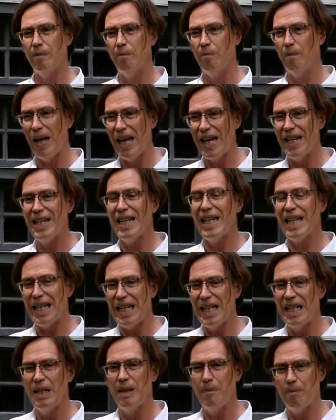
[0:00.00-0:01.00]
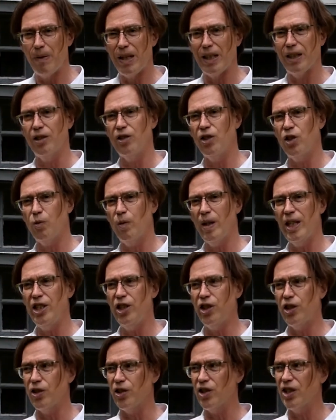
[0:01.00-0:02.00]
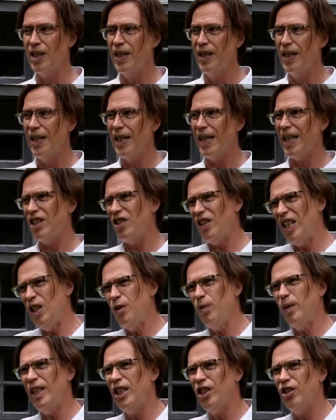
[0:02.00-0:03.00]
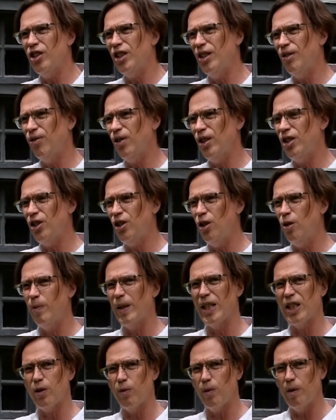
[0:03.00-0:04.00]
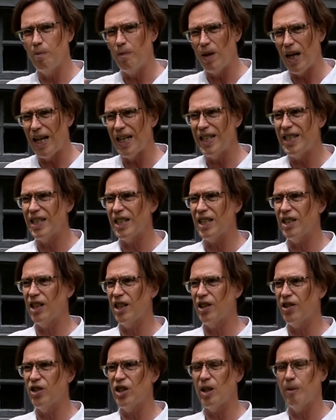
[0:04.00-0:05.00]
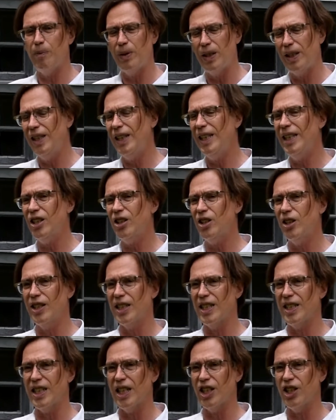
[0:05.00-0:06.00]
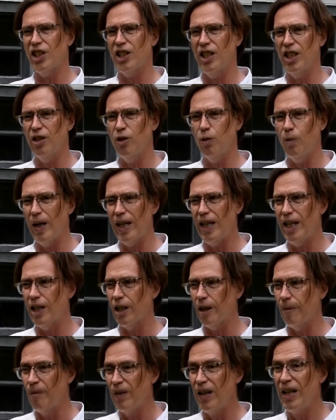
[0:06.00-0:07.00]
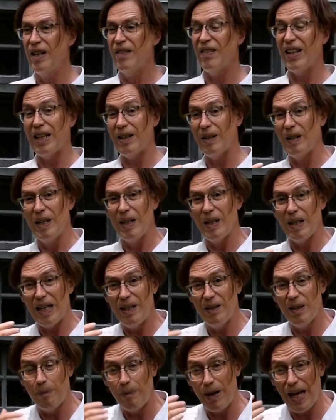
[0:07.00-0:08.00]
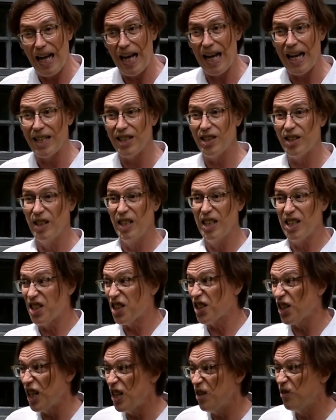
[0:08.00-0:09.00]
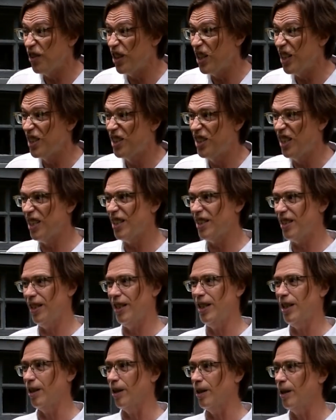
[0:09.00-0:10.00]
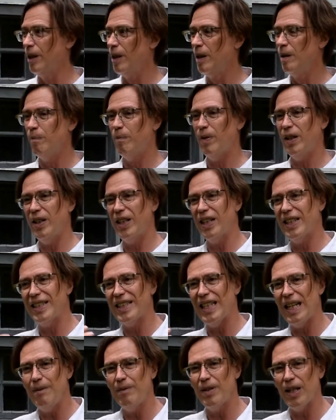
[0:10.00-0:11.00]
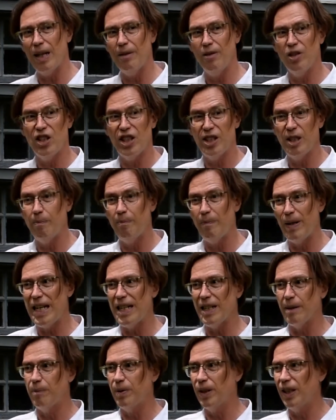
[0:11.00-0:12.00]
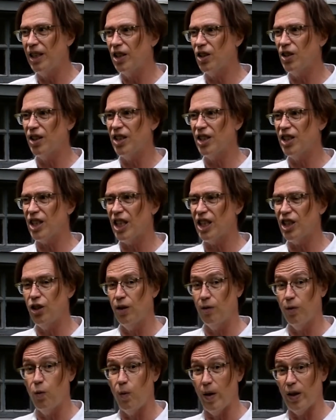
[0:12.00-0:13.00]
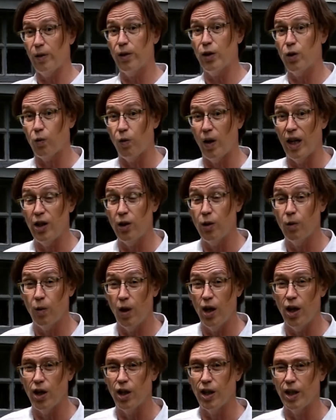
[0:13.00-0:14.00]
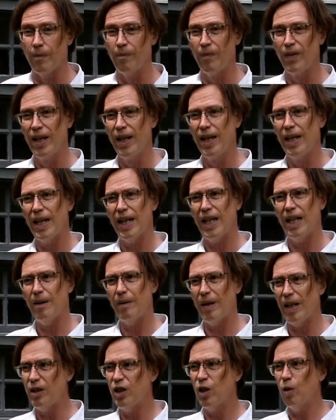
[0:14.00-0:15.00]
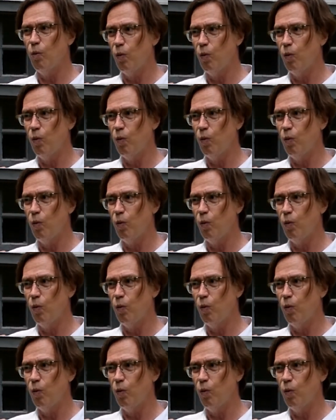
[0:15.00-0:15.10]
men in Butler's Rangers. And so that's really interesting for us too, because it reminds us that there's a political discussion underway here, that in the past, slavery existed here, but at the same time, there's a debate, a political discussion over whether it's right or wrong. And so